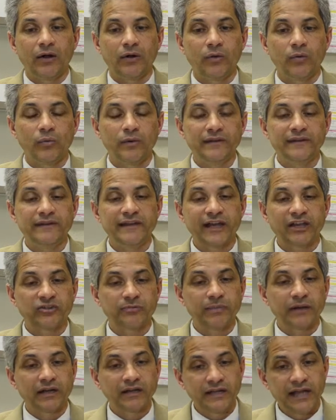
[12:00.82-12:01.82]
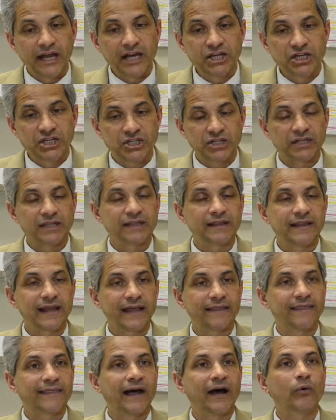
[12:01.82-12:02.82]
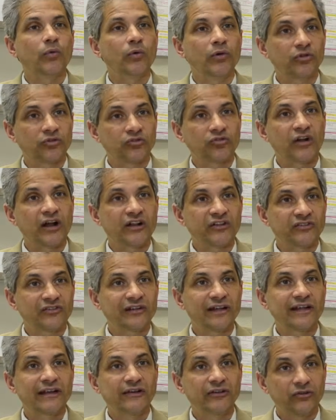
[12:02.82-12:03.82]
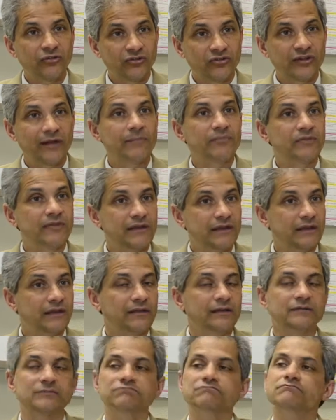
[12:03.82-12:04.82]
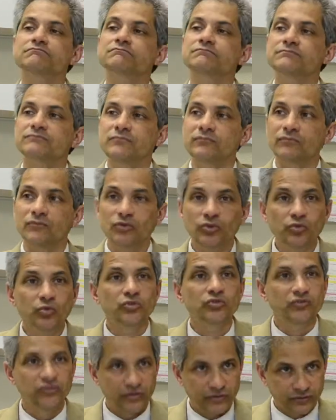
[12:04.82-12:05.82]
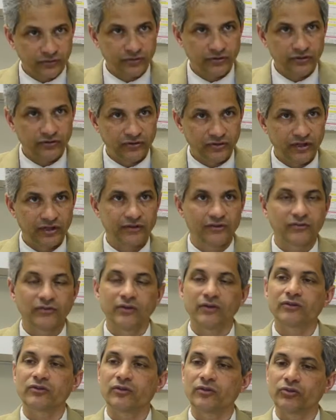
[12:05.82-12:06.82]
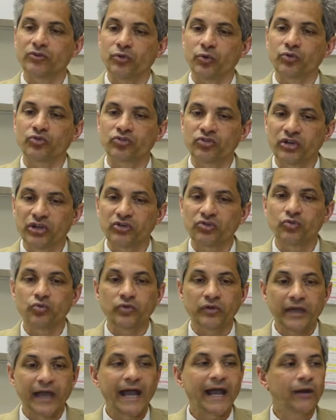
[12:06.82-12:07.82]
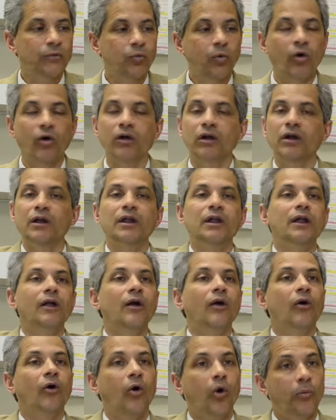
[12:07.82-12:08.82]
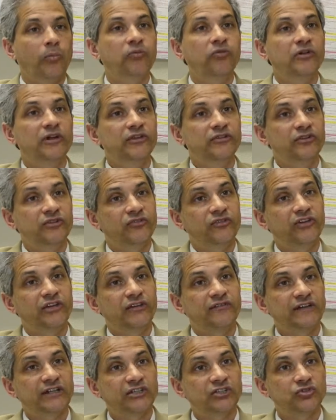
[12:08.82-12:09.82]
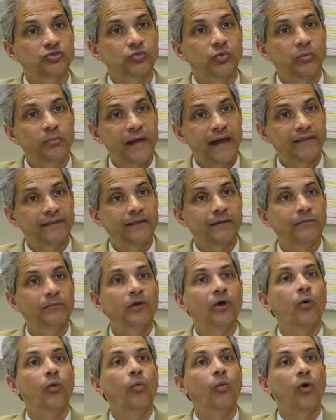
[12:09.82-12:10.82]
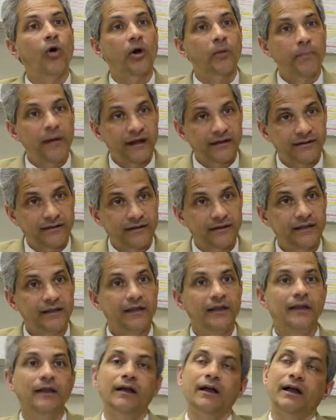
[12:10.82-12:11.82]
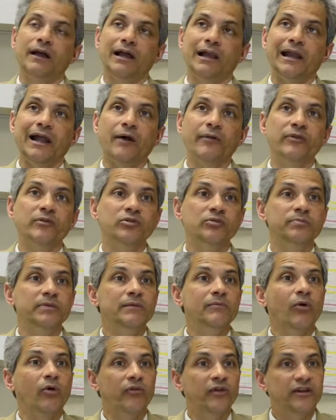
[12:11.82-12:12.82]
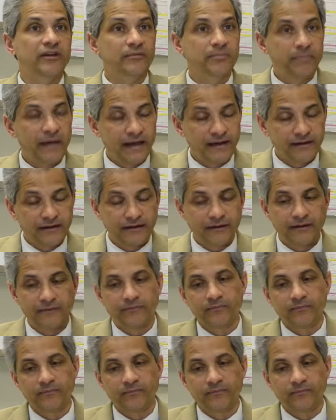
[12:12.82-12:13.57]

with the expectation that that will translate into something useful for these kids. So those kids who can walk, hopefully these interventions will make them walk better, allow them to be more independent.